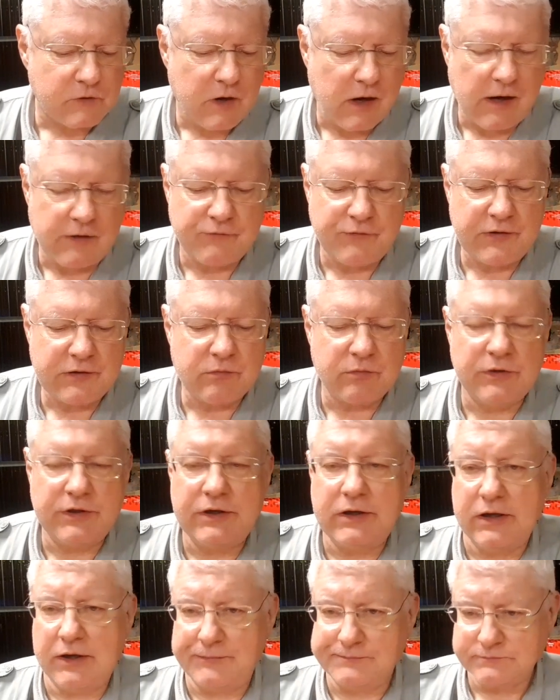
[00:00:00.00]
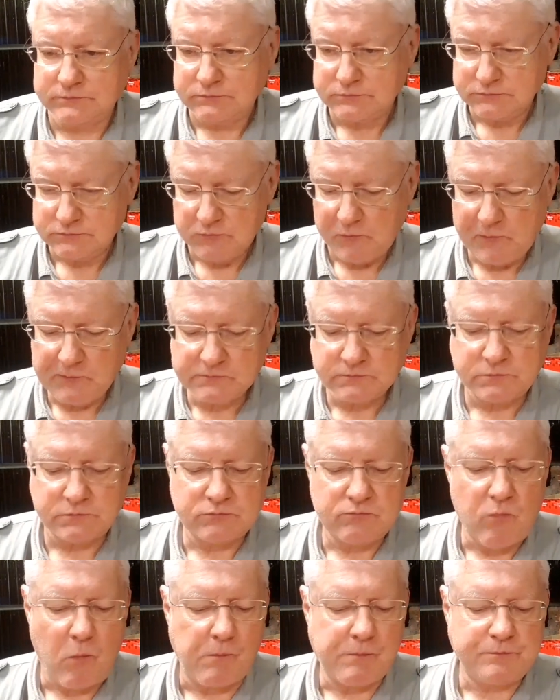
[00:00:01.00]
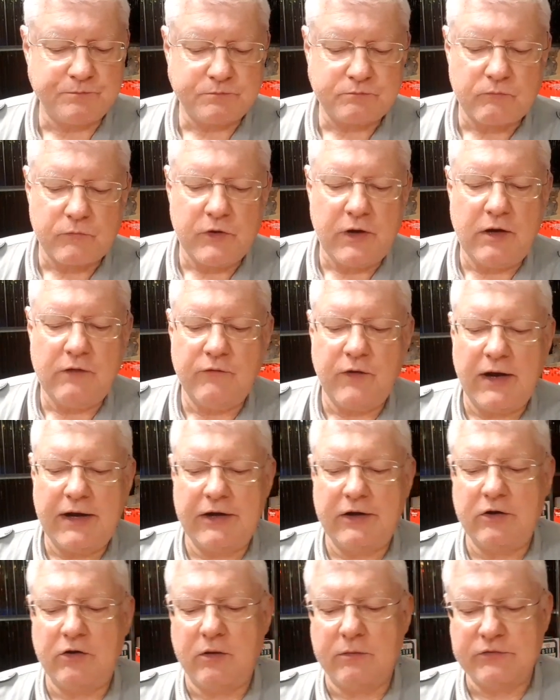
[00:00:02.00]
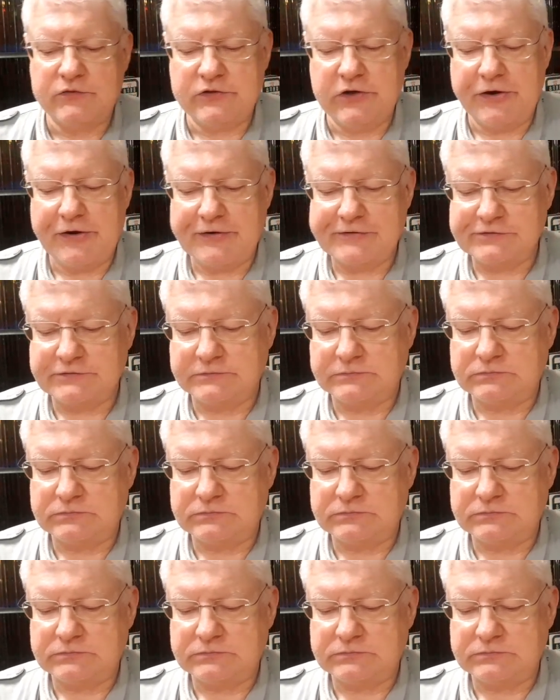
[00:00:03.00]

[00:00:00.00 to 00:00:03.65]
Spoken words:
I frequently get invited to go upstairs.